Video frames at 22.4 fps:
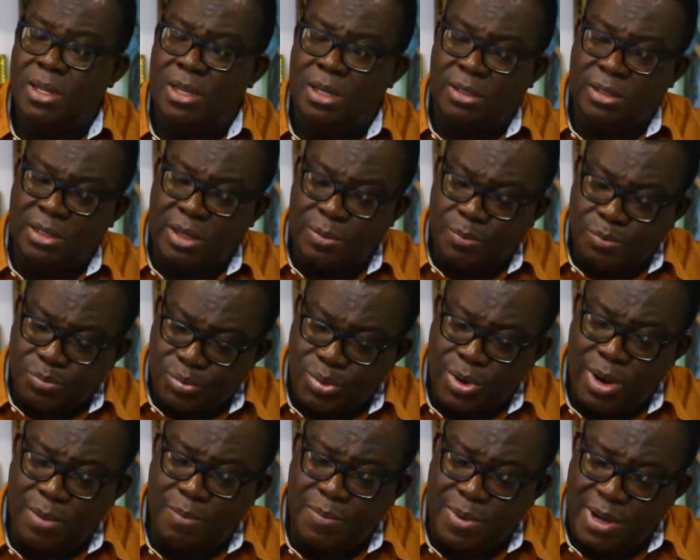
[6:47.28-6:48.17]
the
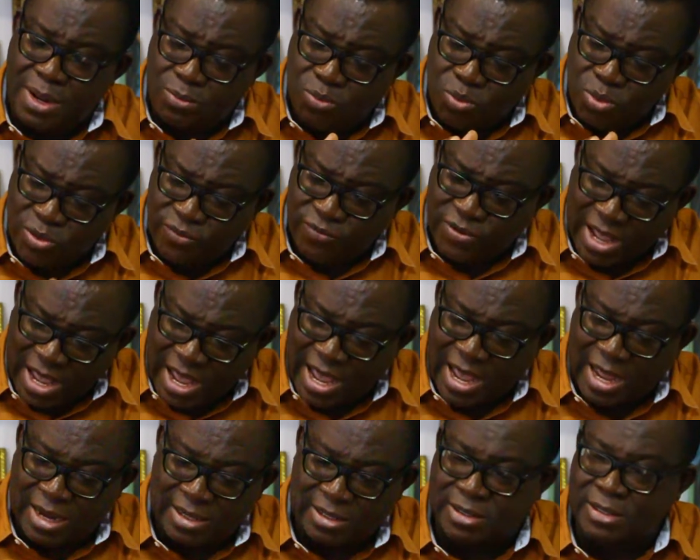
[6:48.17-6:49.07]
problem we've
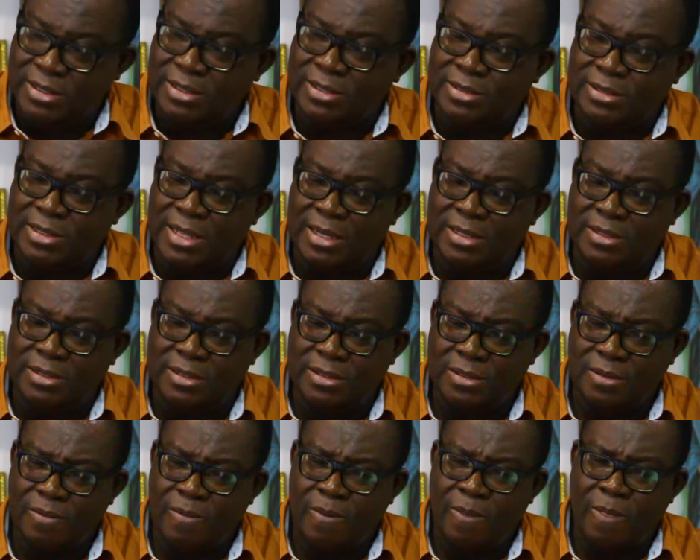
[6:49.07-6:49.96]
had is that
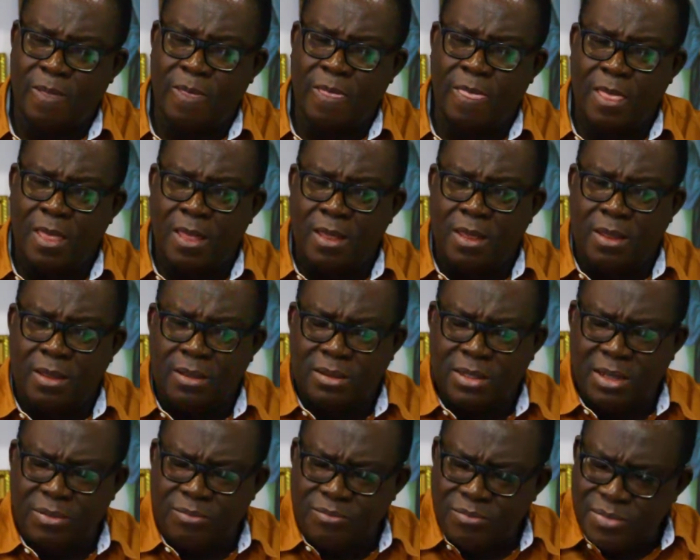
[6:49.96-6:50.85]

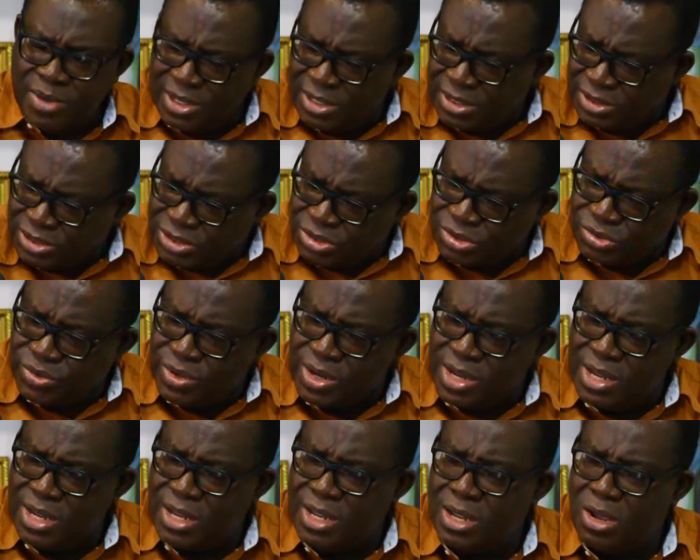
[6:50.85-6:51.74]
the
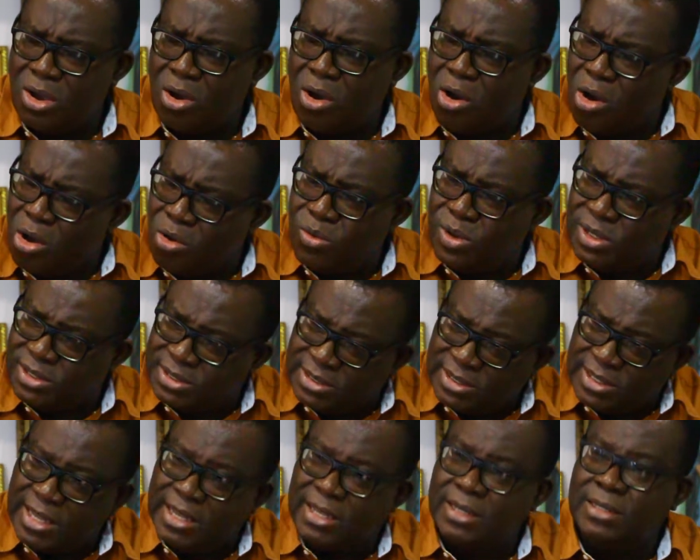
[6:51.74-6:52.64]
ministry always
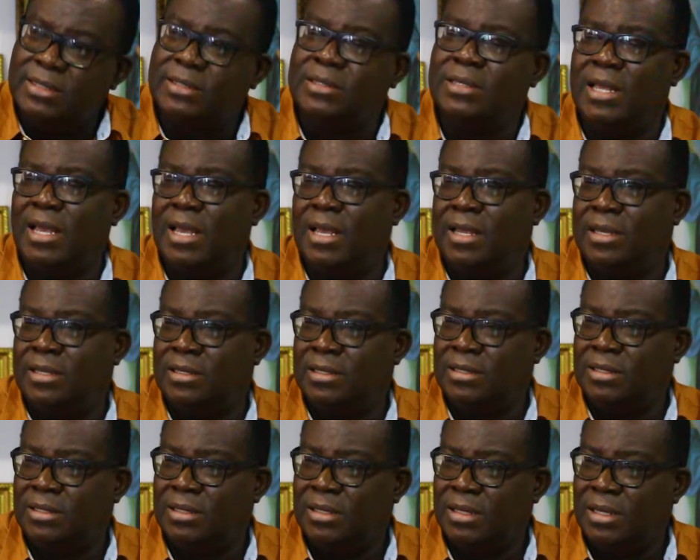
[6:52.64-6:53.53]
thinks that
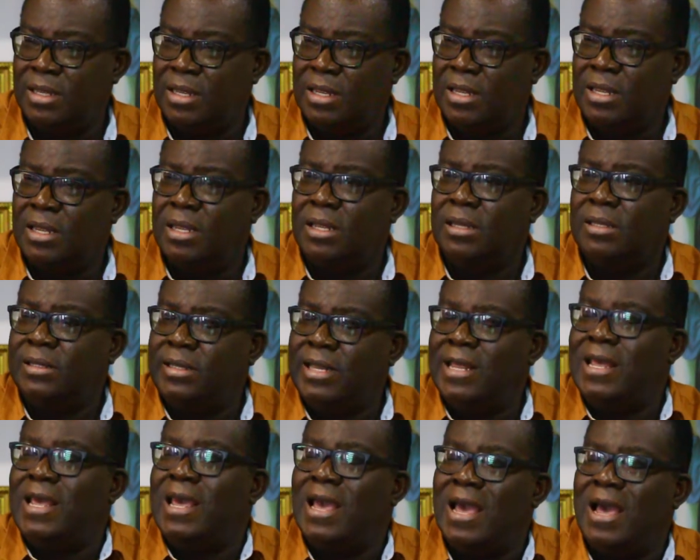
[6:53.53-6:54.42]

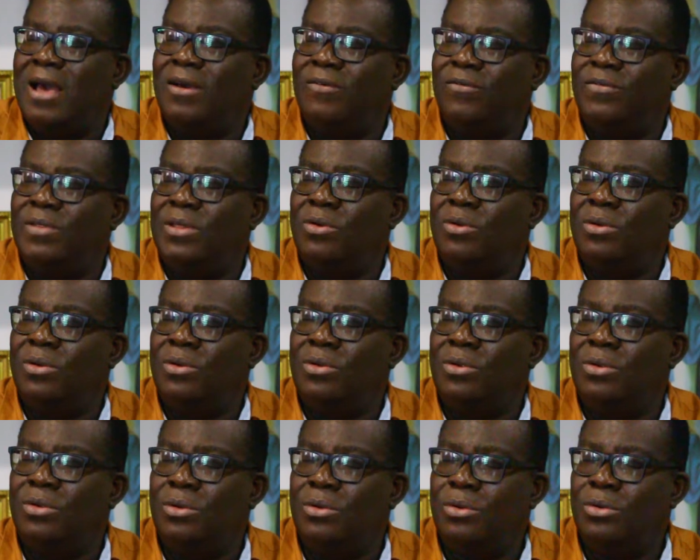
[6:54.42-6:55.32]
they have the
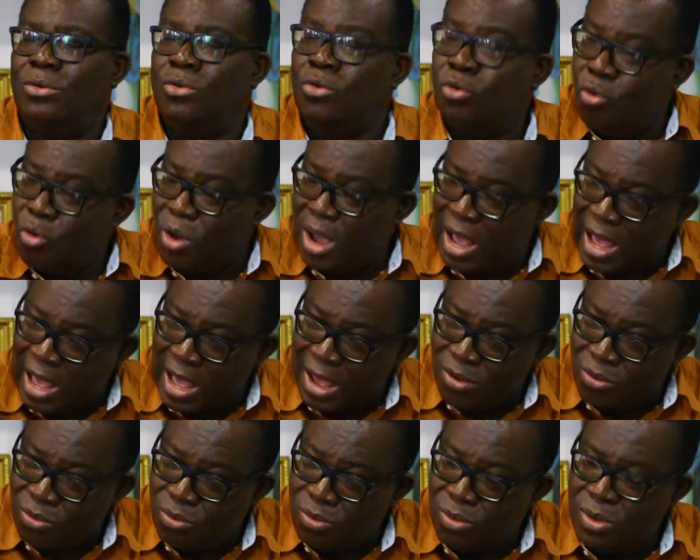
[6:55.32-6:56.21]

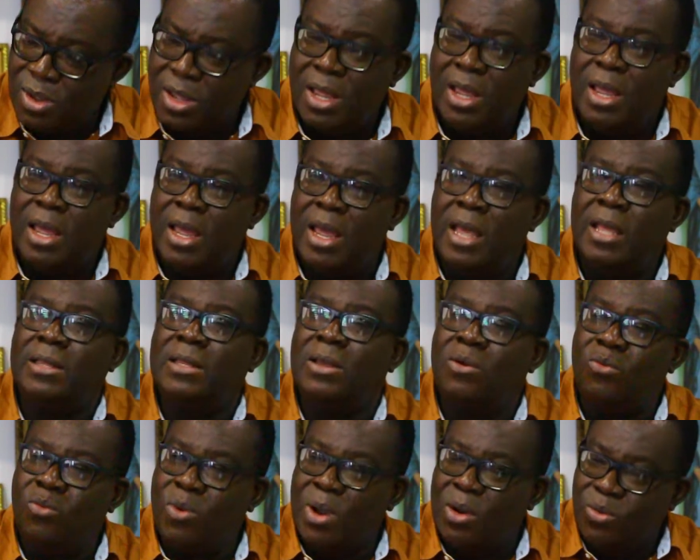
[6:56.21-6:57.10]
know-how and
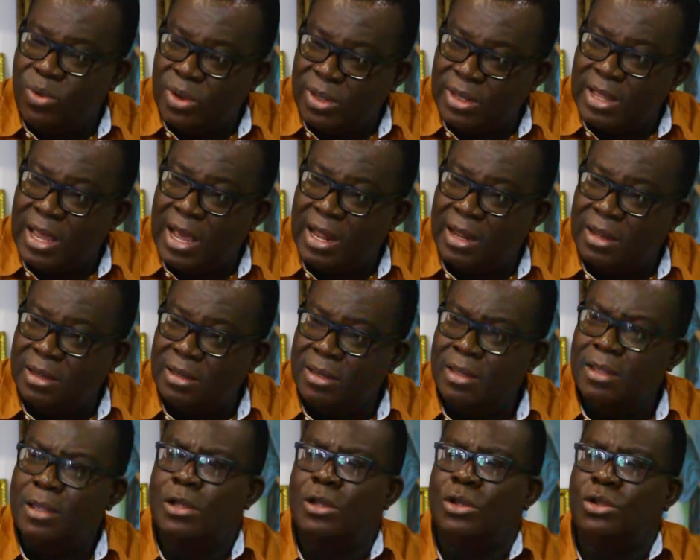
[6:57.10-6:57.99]
the wherewithal
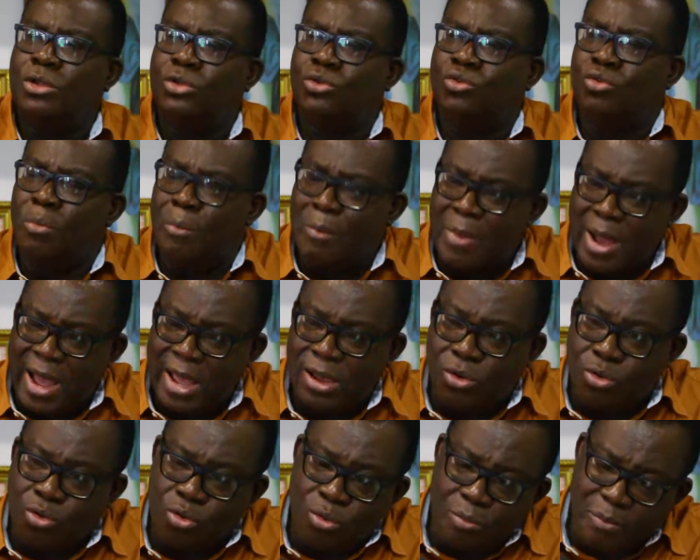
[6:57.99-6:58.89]
to
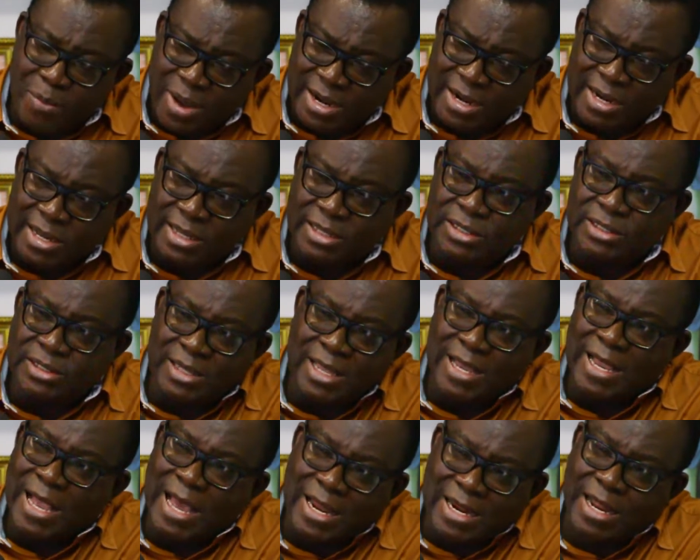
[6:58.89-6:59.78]
micromanage
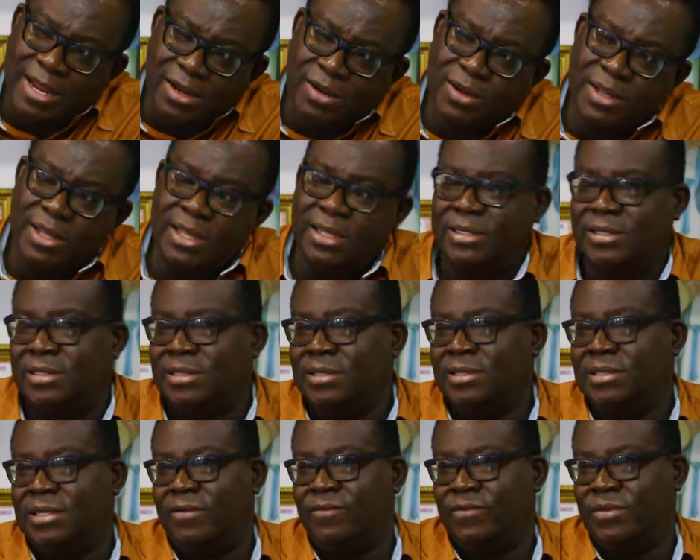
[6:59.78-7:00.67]
the Ghana Education
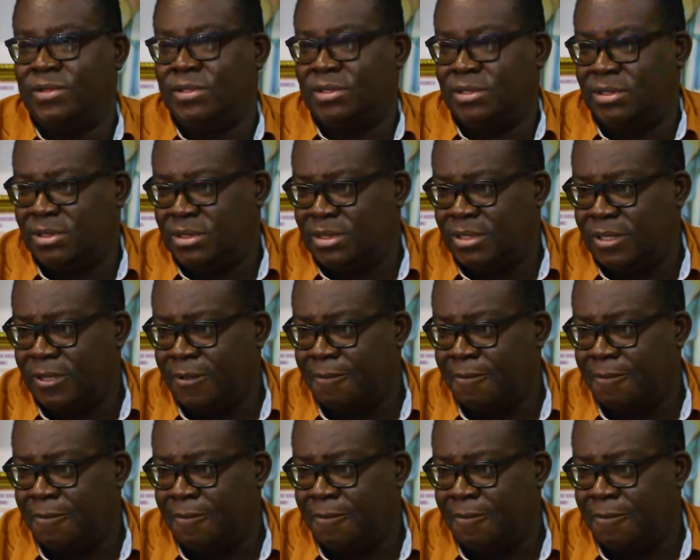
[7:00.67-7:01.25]
Service.